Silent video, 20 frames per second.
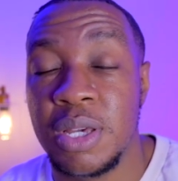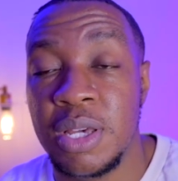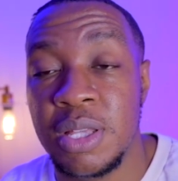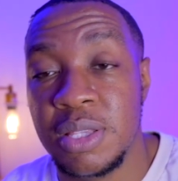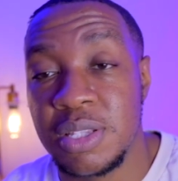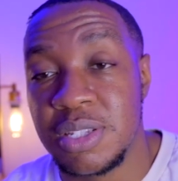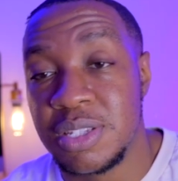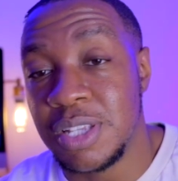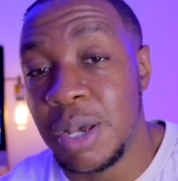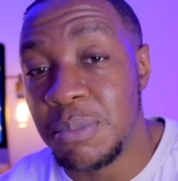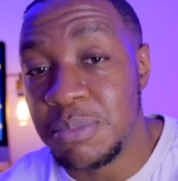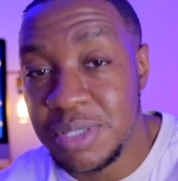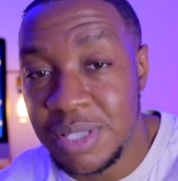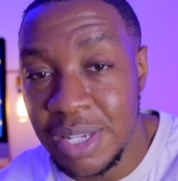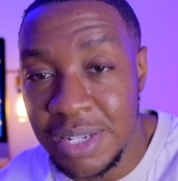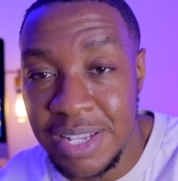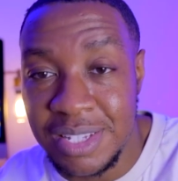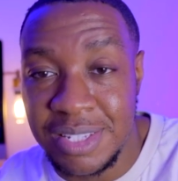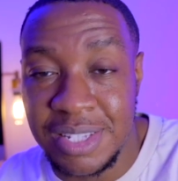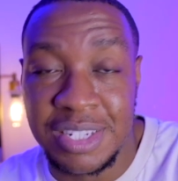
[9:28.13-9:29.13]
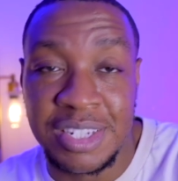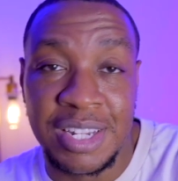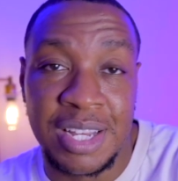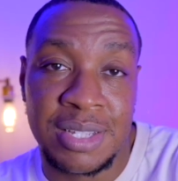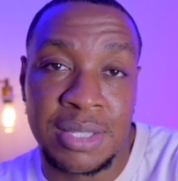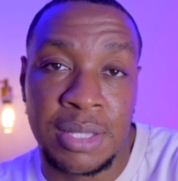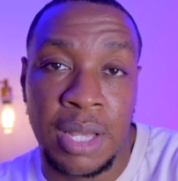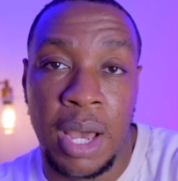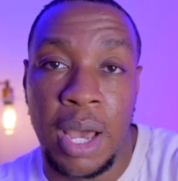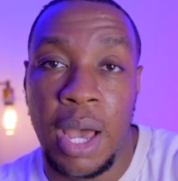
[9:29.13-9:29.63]
And some studies
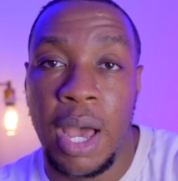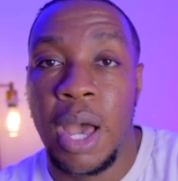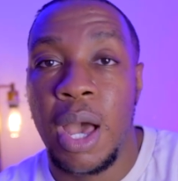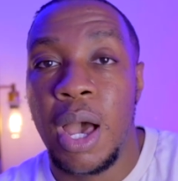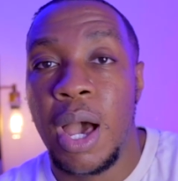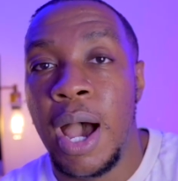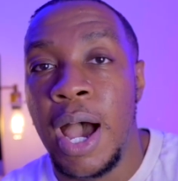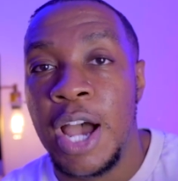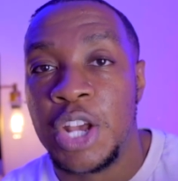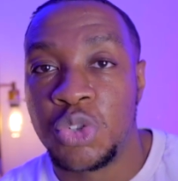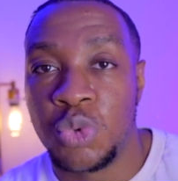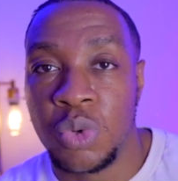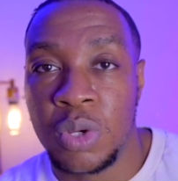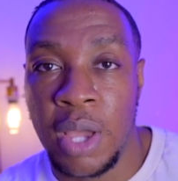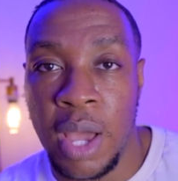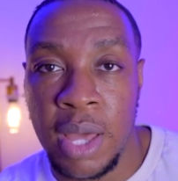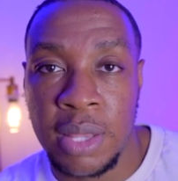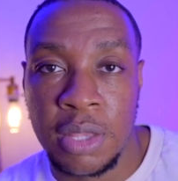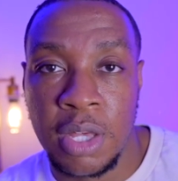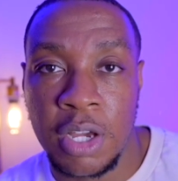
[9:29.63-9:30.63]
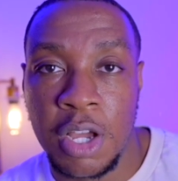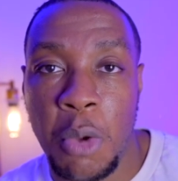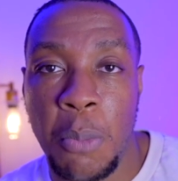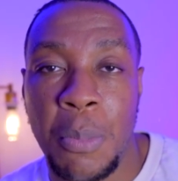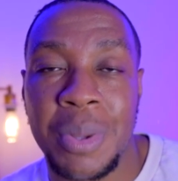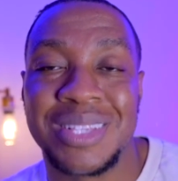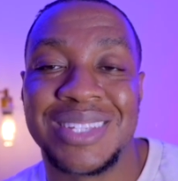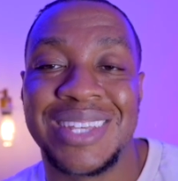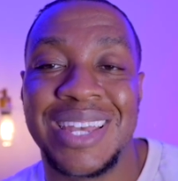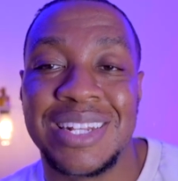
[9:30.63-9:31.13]
suggest that ashwagandha could
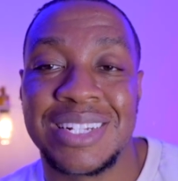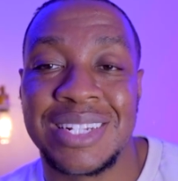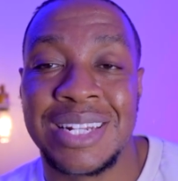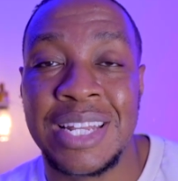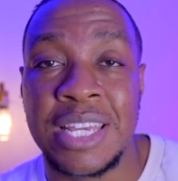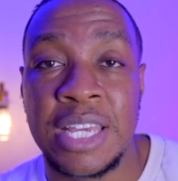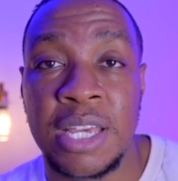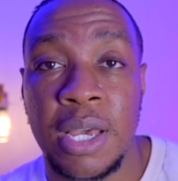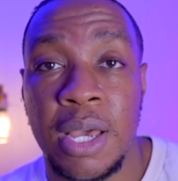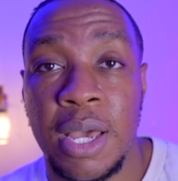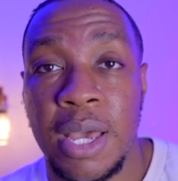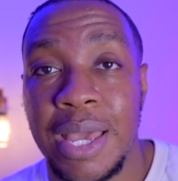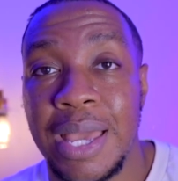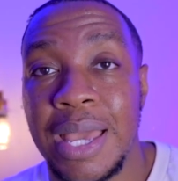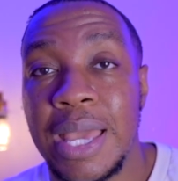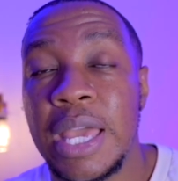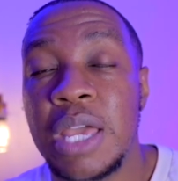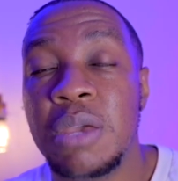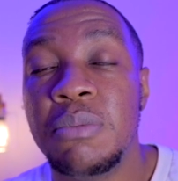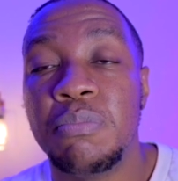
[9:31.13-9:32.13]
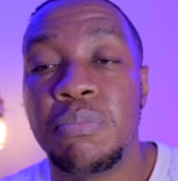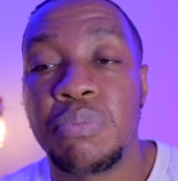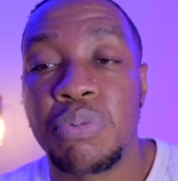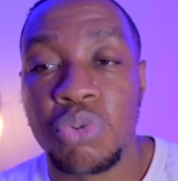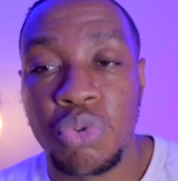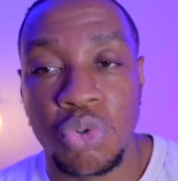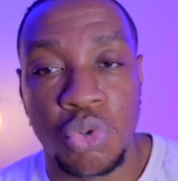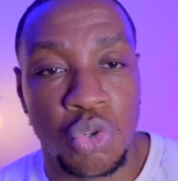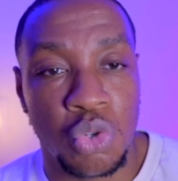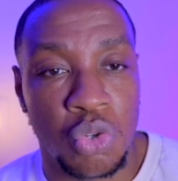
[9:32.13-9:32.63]
potentially
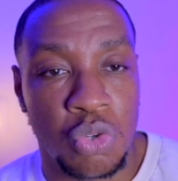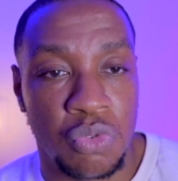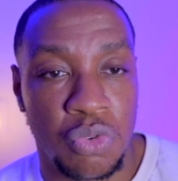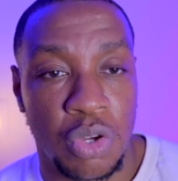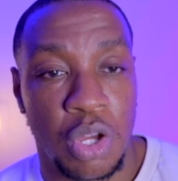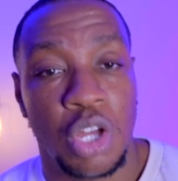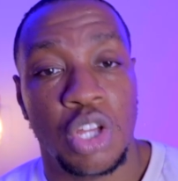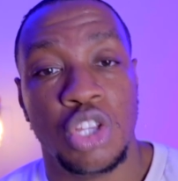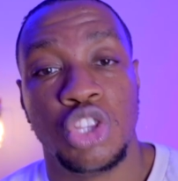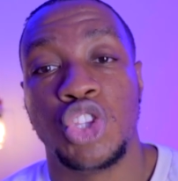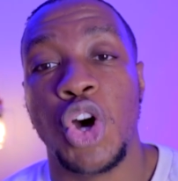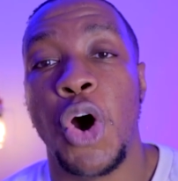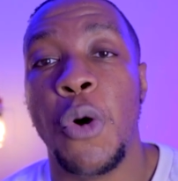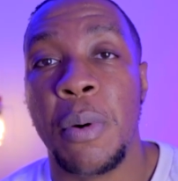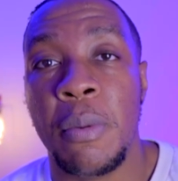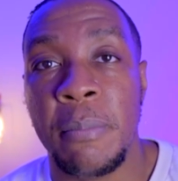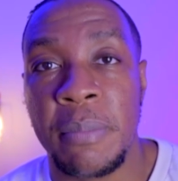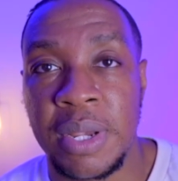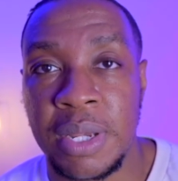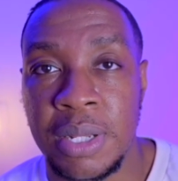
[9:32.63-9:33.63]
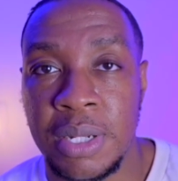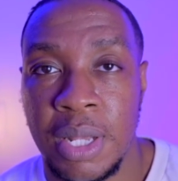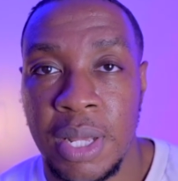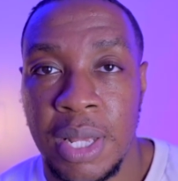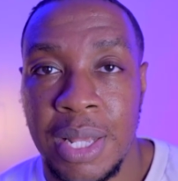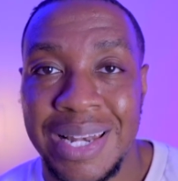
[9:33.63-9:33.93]
improve dopamine,